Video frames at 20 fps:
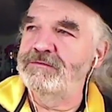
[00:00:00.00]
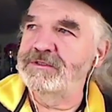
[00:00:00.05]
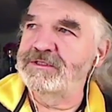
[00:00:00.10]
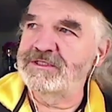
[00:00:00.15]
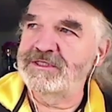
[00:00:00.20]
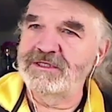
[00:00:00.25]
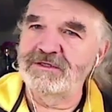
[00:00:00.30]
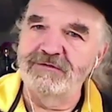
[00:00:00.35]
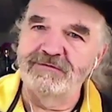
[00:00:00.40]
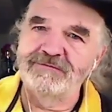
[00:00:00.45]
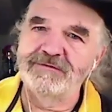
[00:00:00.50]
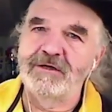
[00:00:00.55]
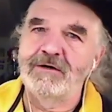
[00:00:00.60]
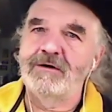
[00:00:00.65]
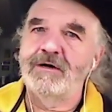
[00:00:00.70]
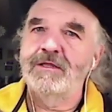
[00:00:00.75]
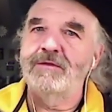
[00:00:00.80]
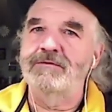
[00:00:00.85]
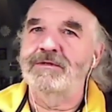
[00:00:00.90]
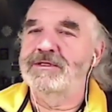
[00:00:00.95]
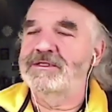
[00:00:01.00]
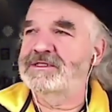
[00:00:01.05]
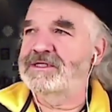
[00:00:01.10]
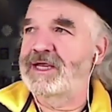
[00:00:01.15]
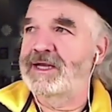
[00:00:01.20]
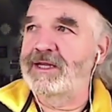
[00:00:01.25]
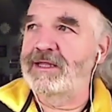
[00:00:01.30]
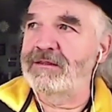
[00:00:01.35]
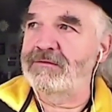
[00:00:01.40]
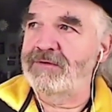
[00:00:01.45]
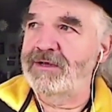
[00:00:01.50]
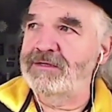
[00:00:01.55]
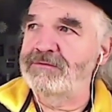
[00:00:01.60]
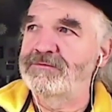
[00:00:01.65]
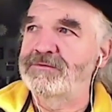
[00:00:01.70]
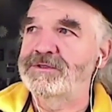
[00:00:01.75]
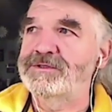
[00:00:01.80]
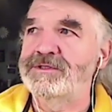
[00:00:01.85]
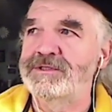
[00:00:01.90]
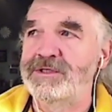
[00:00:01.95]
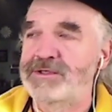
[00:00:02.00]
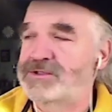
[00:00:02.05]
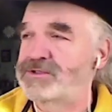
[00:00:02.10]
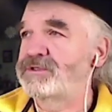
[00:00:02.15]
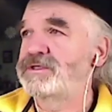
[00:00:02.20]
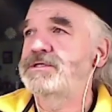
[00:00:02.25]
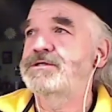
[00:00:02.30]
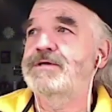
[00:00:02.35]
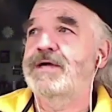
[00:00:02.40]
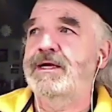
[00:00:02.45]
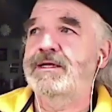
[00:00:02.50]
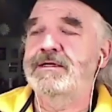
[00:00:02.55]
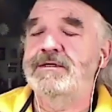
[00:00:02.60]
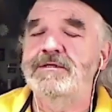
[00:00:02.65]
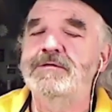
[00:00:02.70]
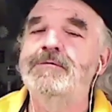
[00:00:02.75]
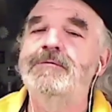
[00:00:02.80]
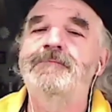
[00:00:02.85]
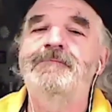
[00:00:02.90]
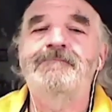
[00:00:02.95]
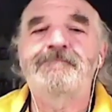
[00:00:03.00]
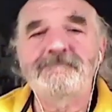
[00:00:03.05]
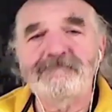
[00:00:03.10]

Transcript: the single flow, all of the skinny thread we usually try to do.